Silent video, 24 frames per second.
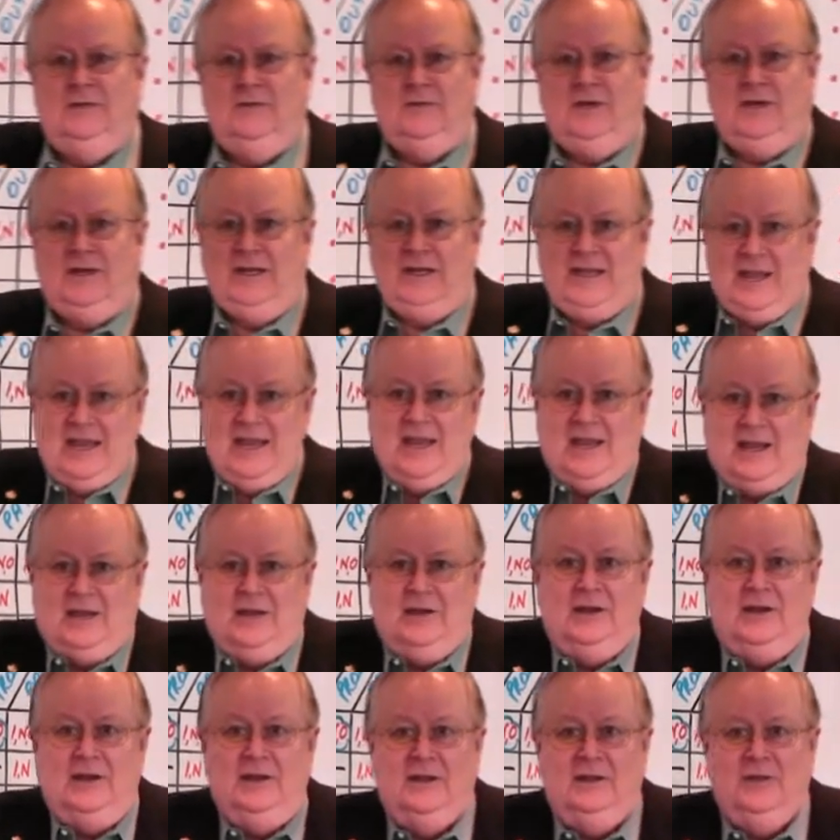Well,
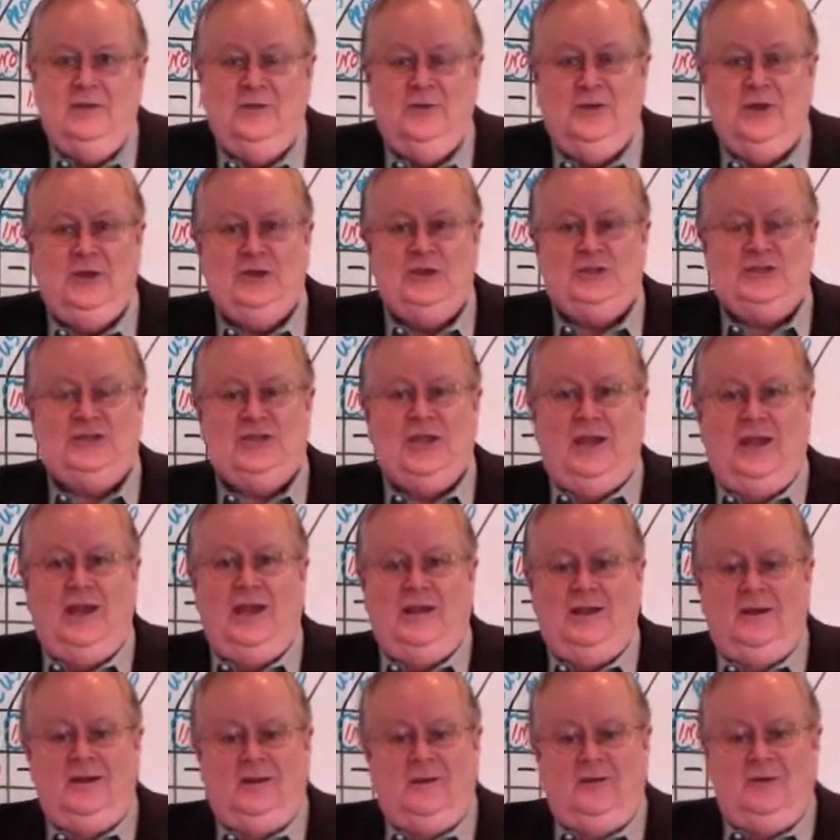again, we could
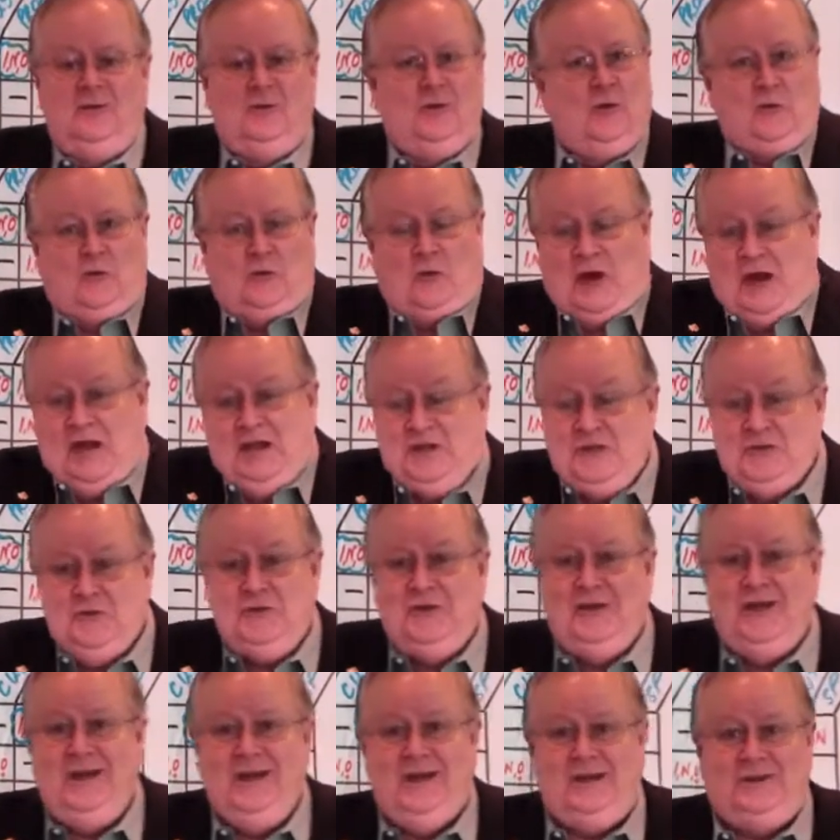say, well, why do you
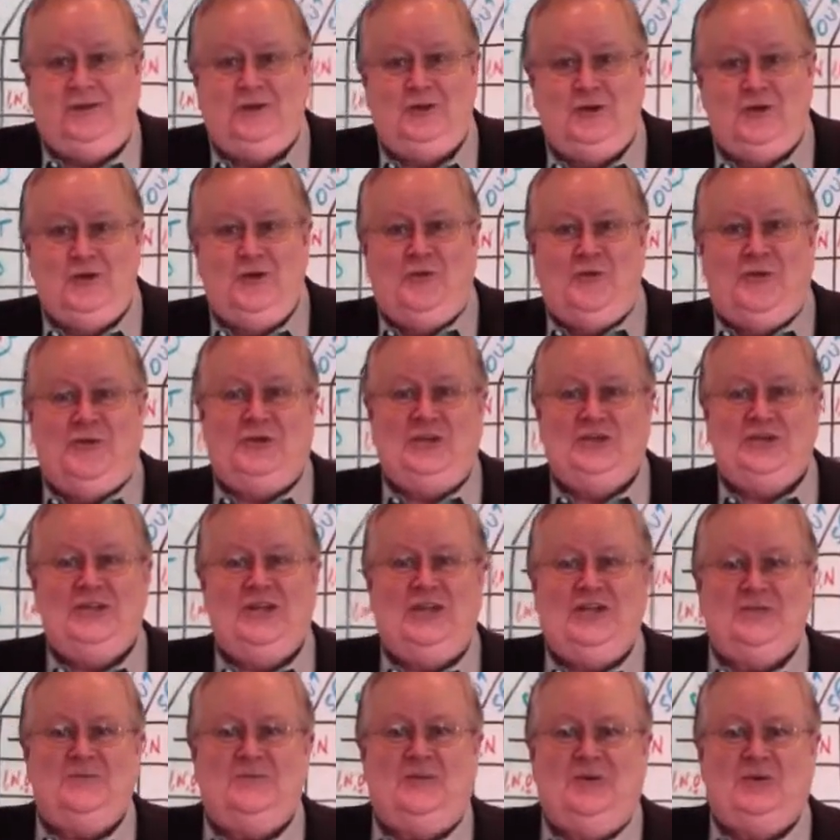need to know about the
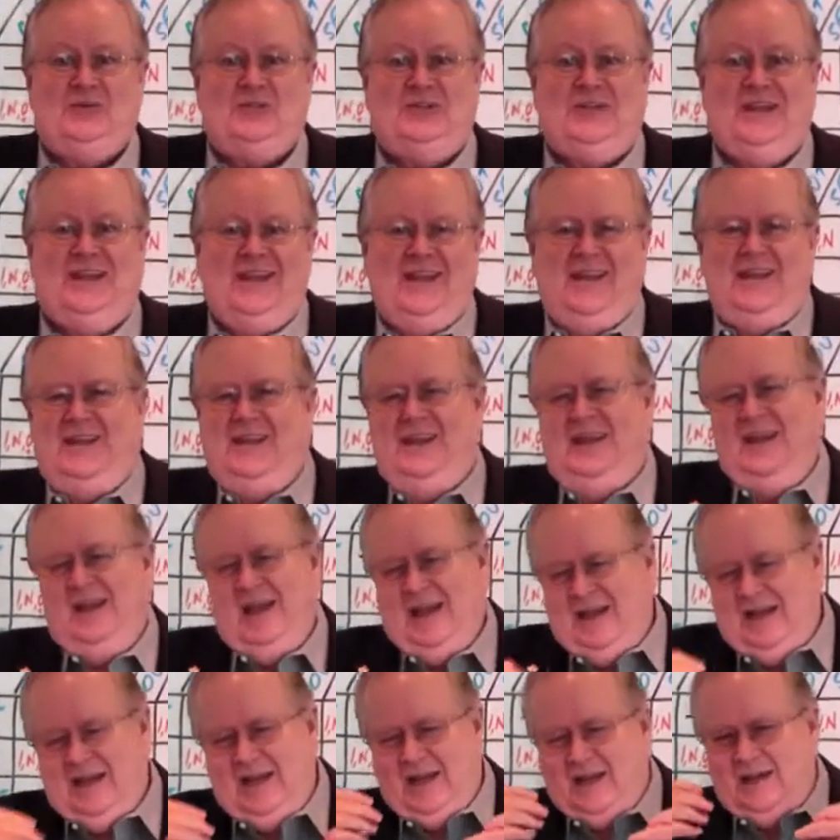salesperson?
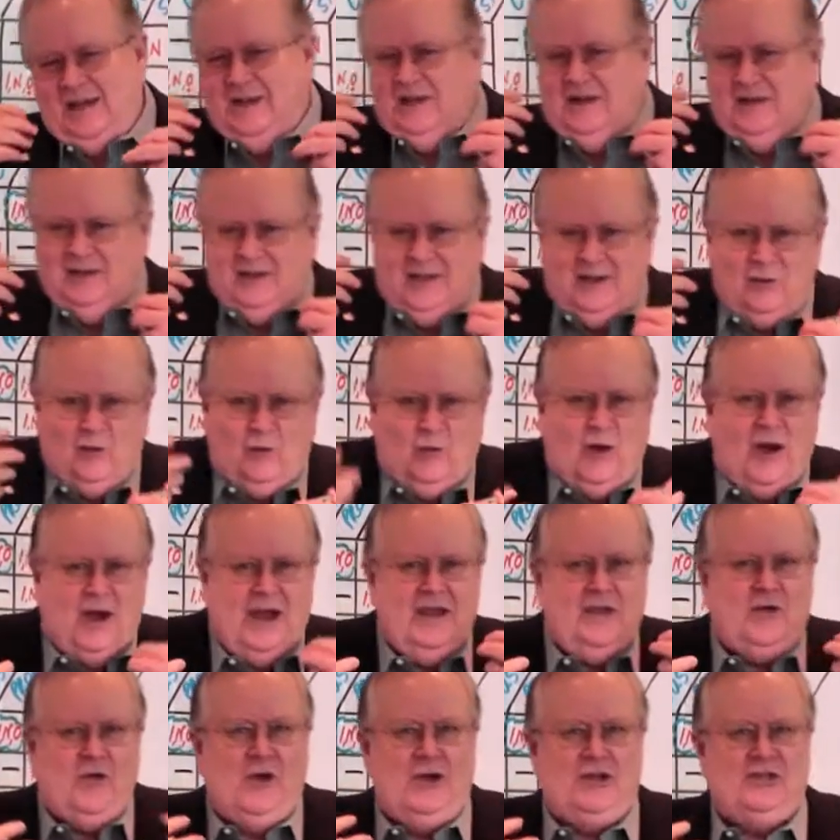And again, that
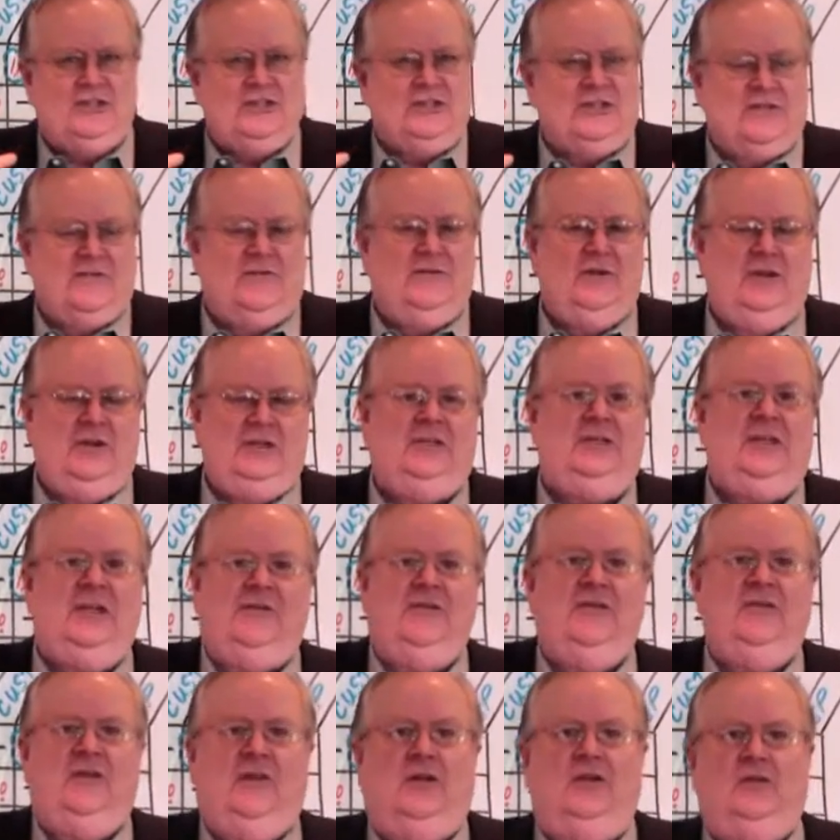why question is a very
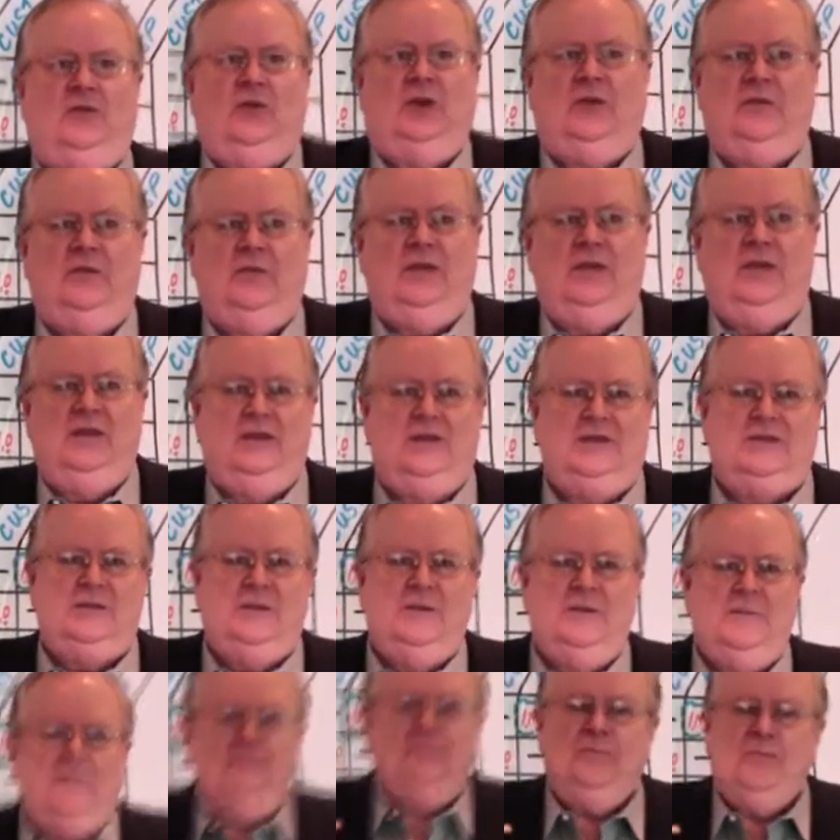difficult one, because
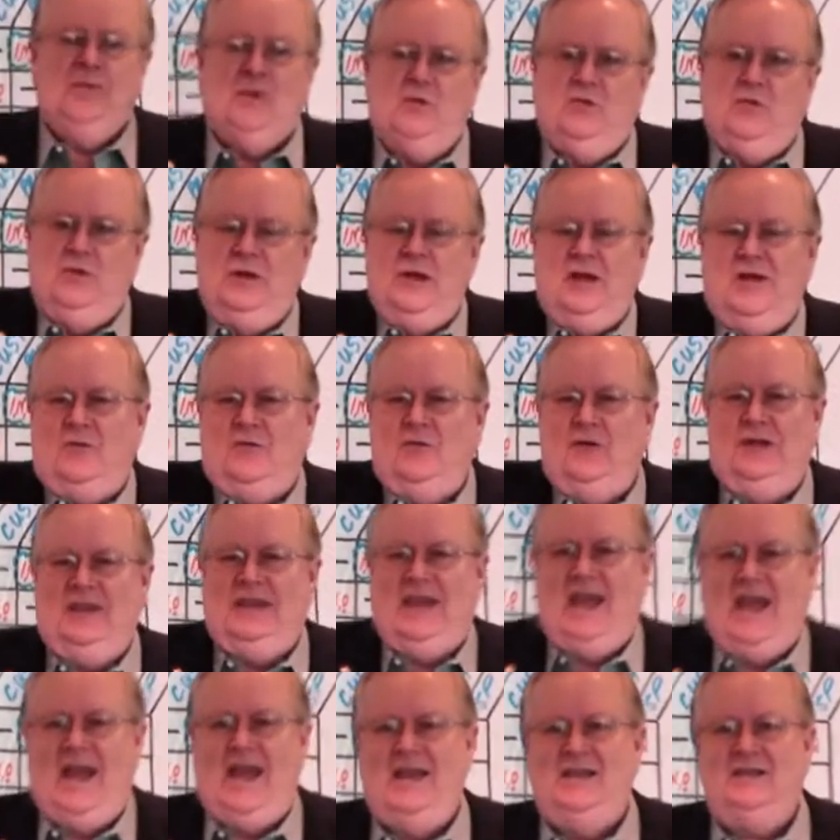we're not
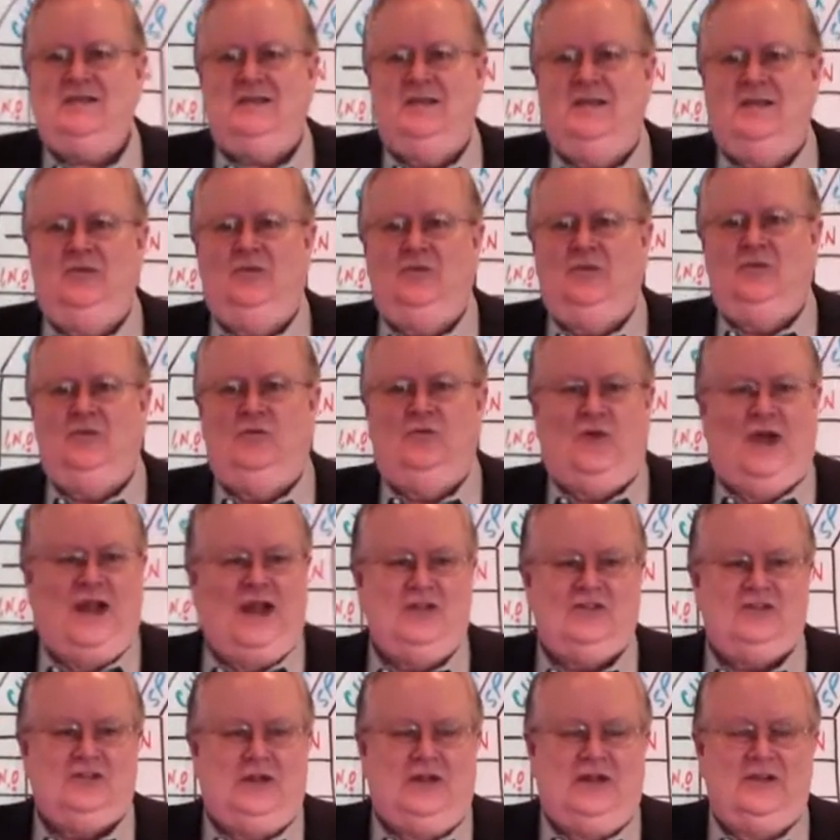really asking to
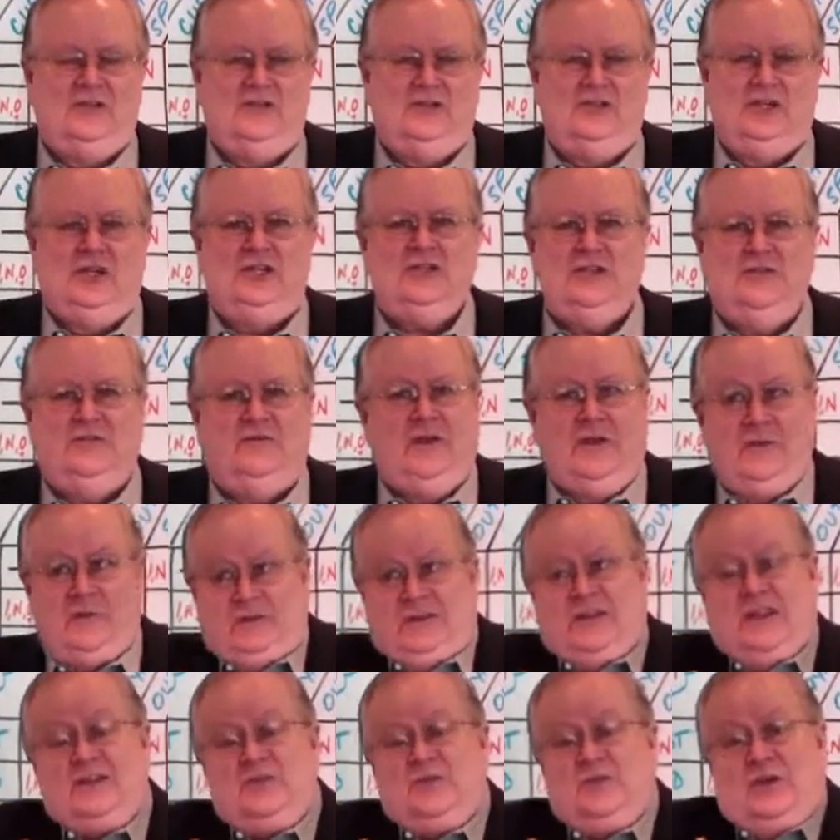rationalize or justify,
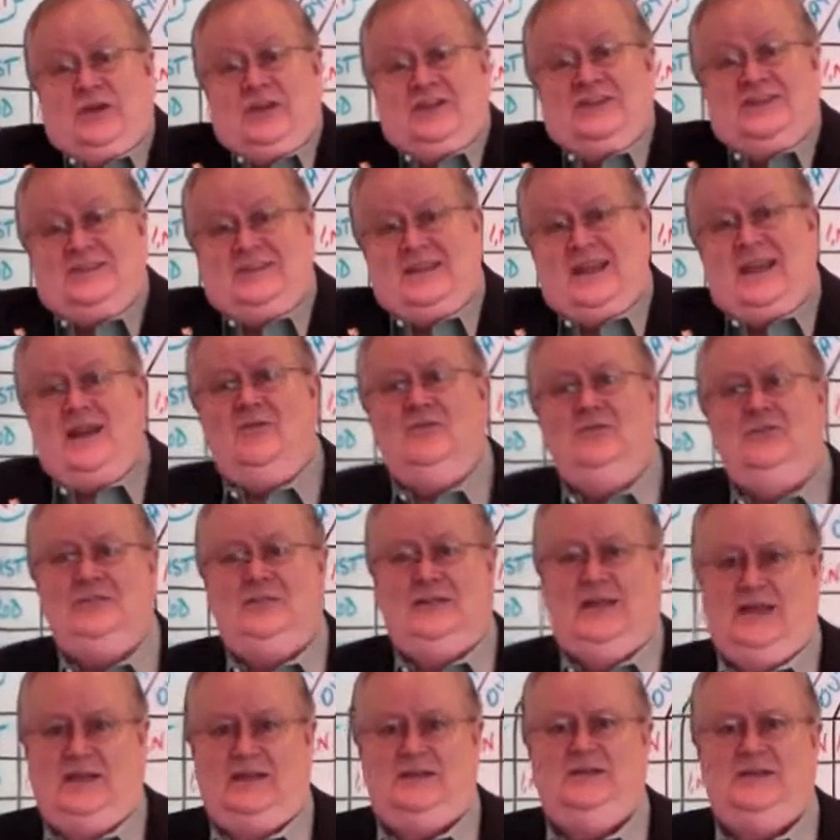but that's what it sounds
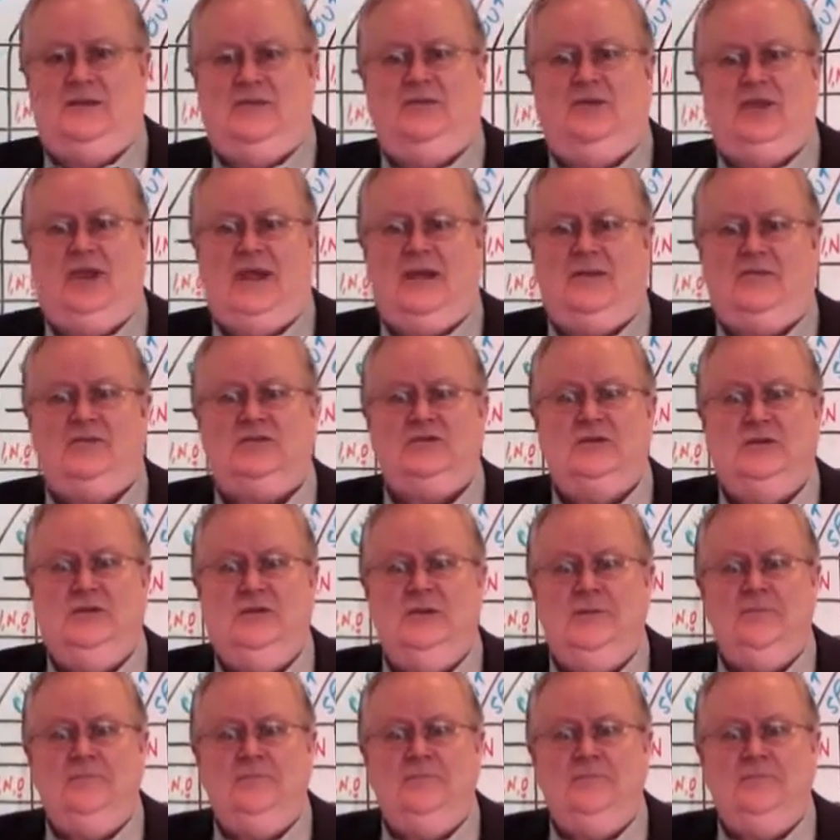like sometimes.